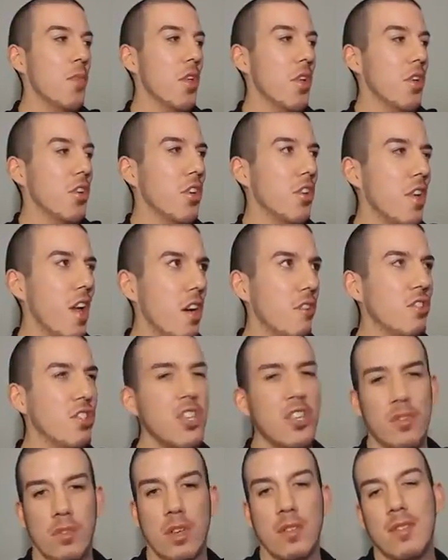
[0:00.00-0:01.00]
you know, do
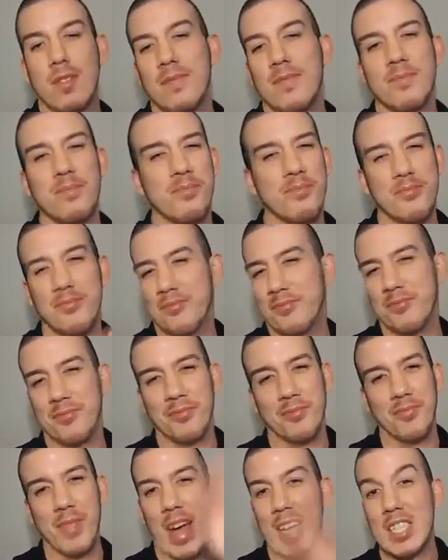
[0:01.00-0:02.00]
you,
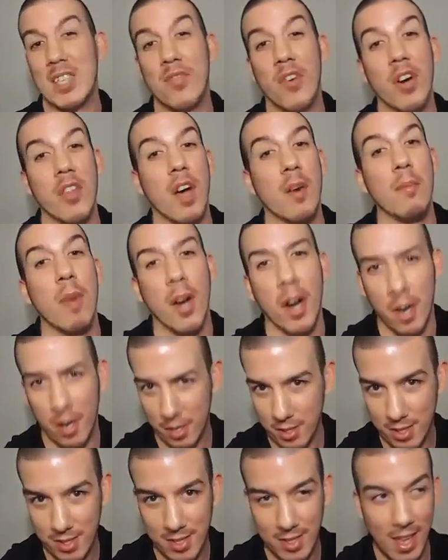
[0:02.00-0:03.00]
hmm, that's for the
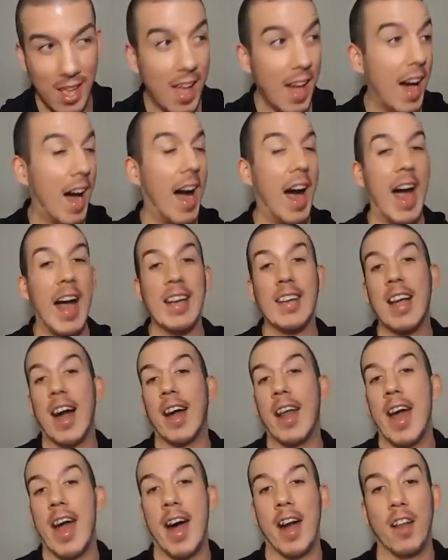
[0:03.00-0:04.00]
birds. I
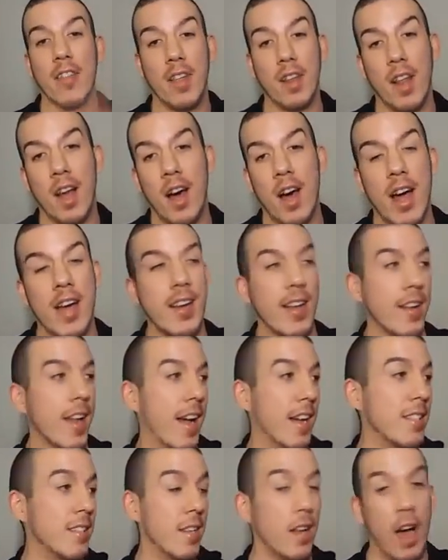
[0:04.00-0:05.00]
got out of the line and
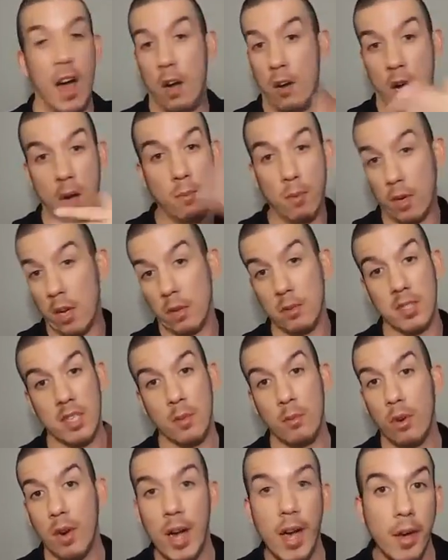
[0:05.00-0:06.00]
I said, oh, I'm going to go
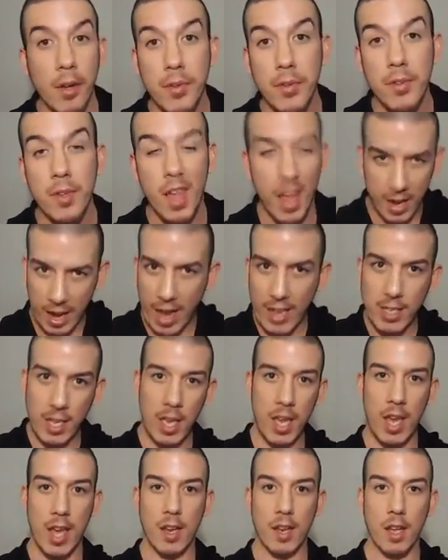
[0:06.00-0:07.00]
somewhere else. And I
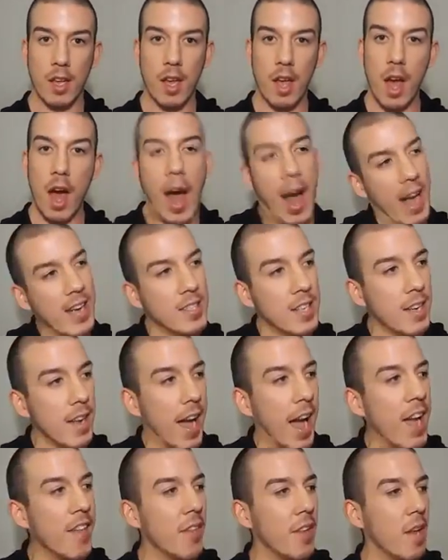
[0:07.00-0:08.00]
did. I did.
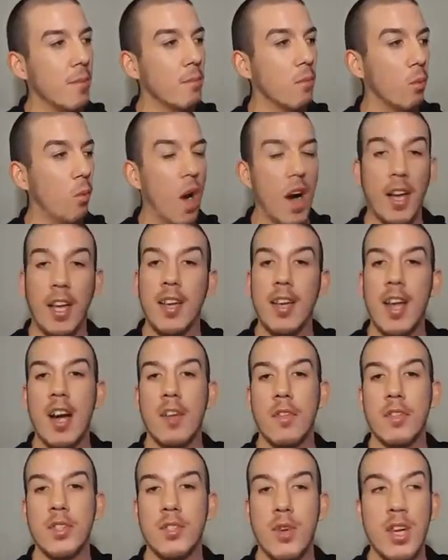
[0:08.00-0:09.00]
I ended up walking down
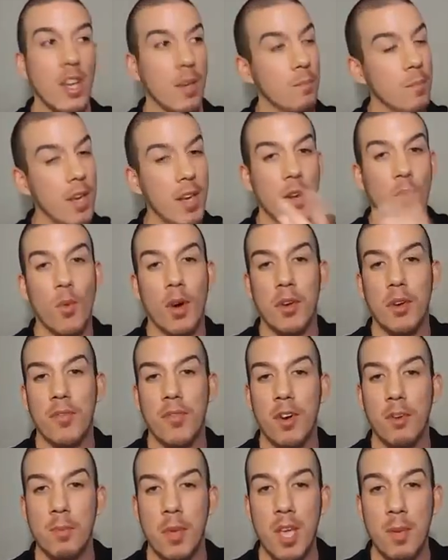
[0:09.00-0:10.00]
the street and meeting
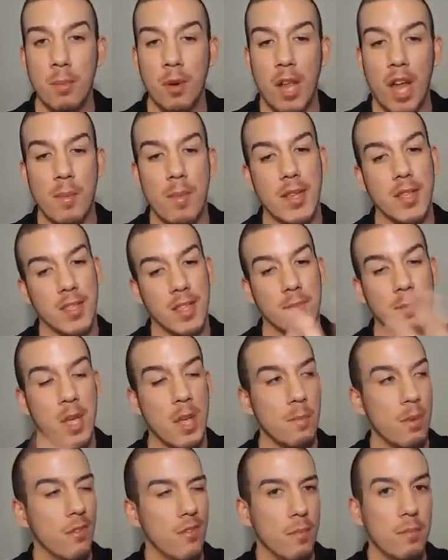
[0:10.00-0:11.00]
wonderful people. I met some
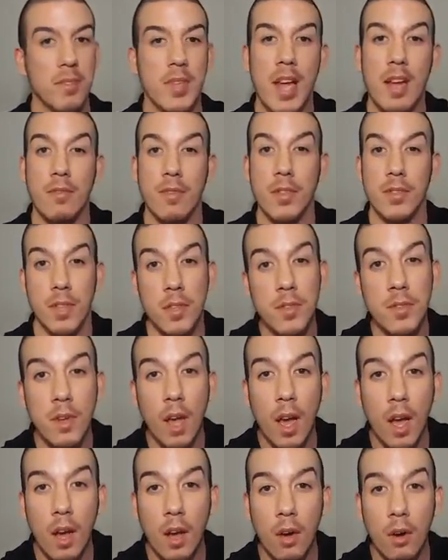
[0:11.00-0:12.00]
people from San
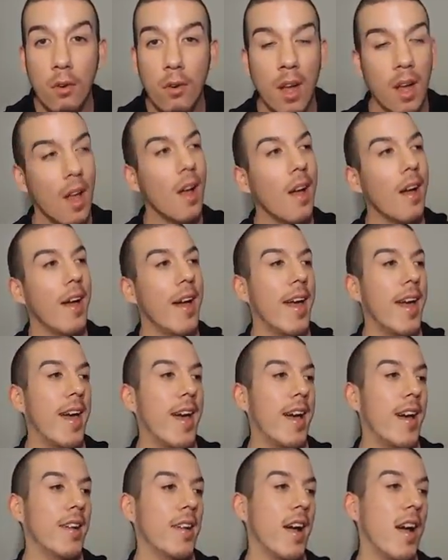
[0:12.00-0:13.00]
Francisco,
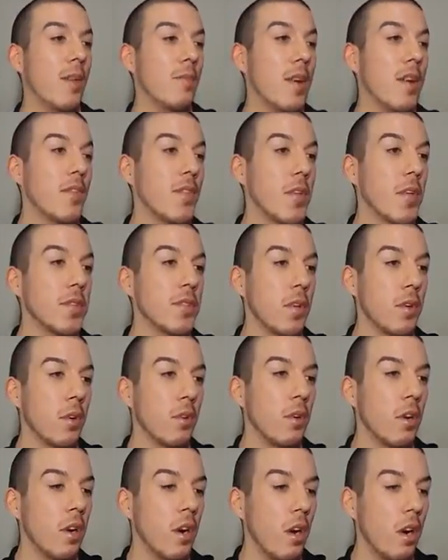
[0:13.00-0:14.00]
and I met this little
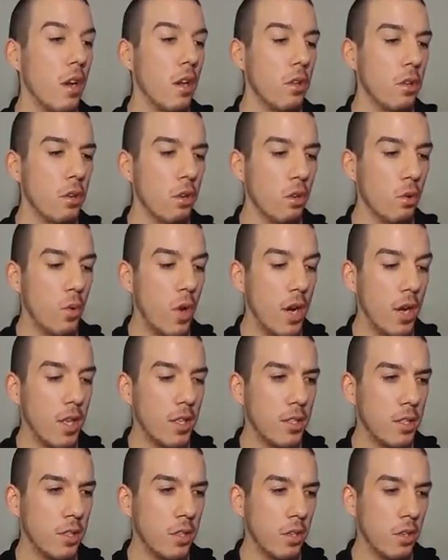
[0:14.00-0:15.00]
girl who wanted
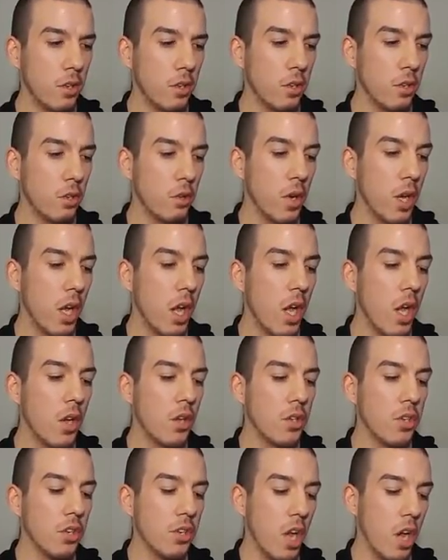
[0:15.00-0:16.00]
to,
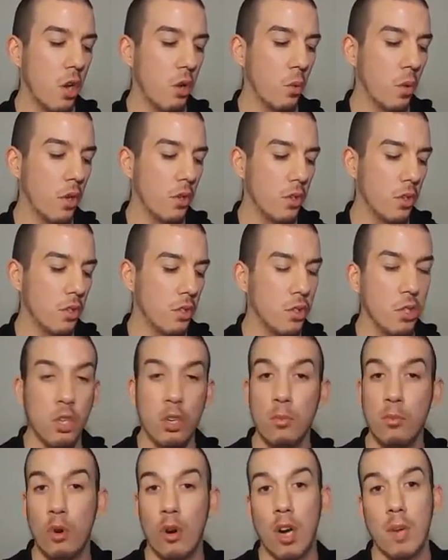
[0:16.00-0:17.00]
you know, do
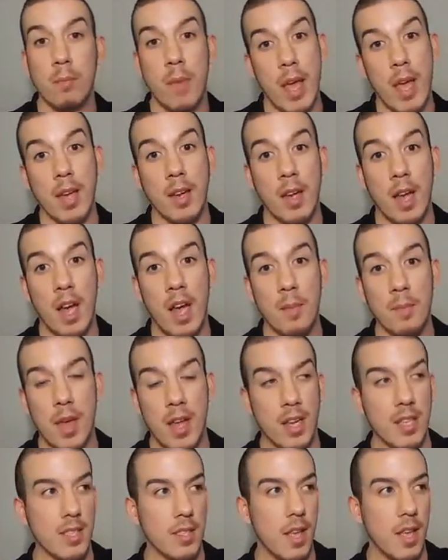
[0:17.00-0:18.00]
more makeup. And
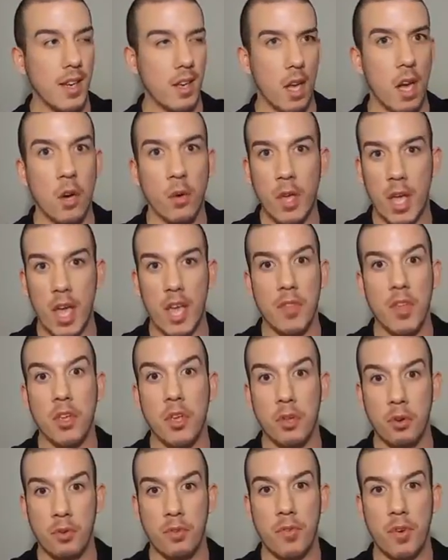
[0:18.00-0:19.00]
it's like, okay, the
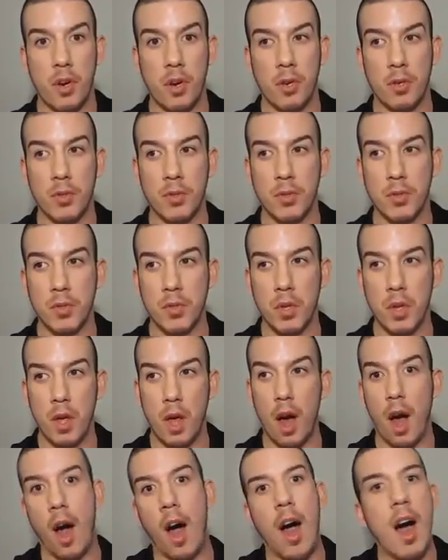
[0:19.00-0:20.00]
universe
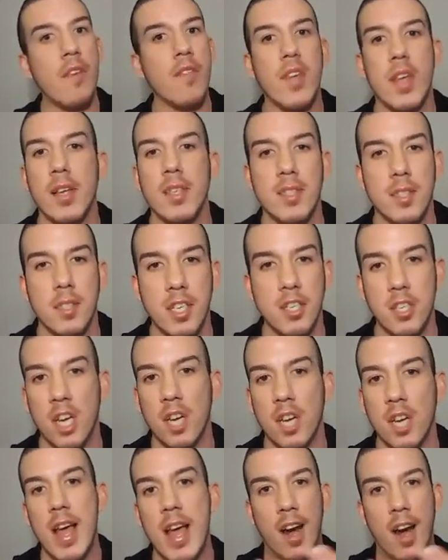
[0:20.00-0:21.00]
obviously took
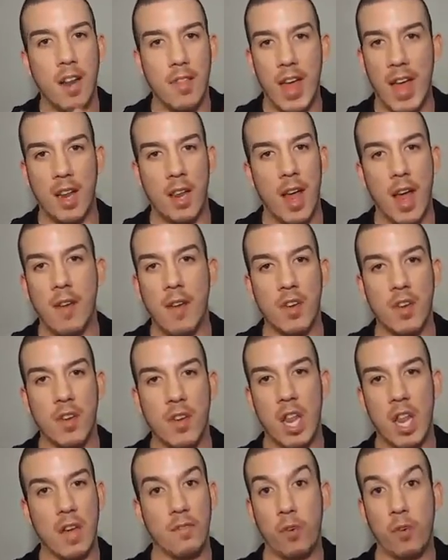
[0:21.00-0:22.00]
me out of that line for
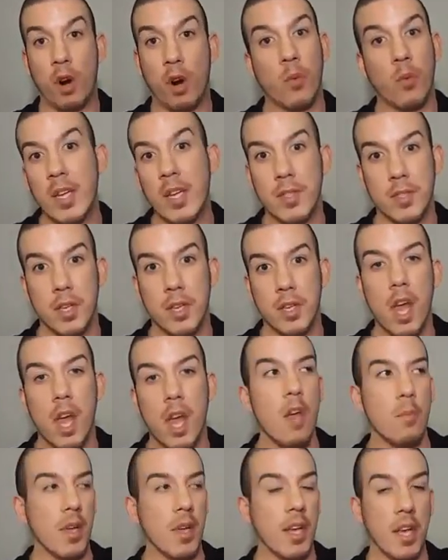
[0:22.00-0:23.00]
the club for a reason
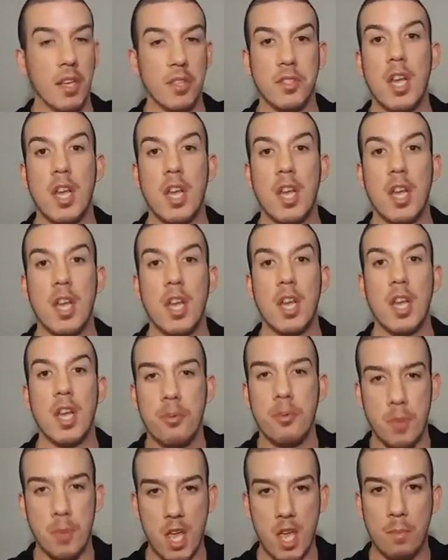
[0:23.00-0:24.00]
because there
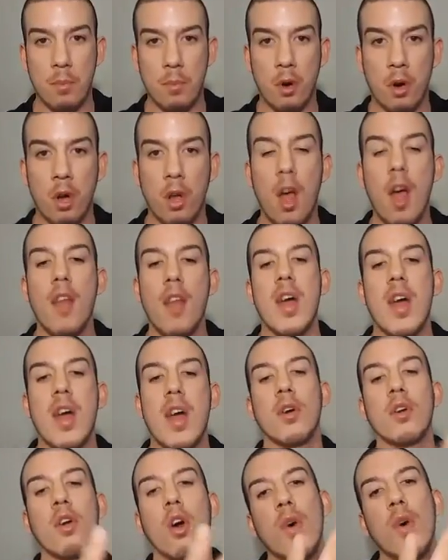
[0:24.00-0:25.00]
were other people that
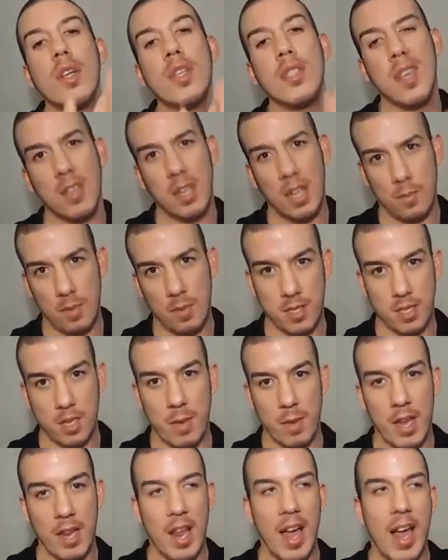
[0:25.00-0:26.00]
were going to come into
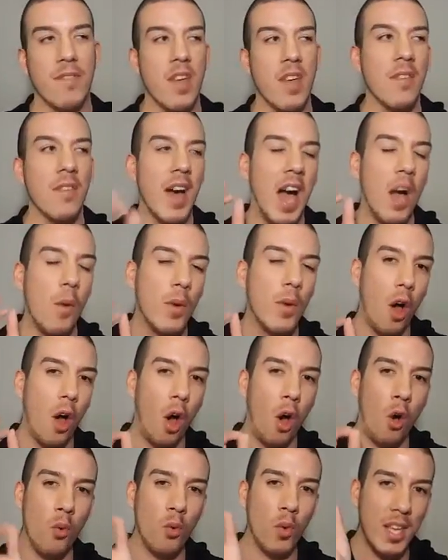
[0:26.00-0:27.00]
my life if I would
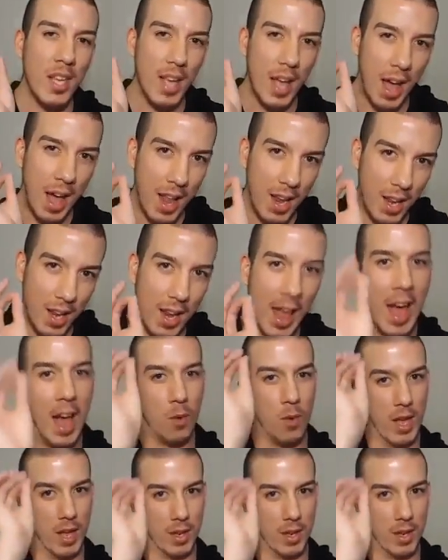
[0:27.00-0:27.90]
only allow it.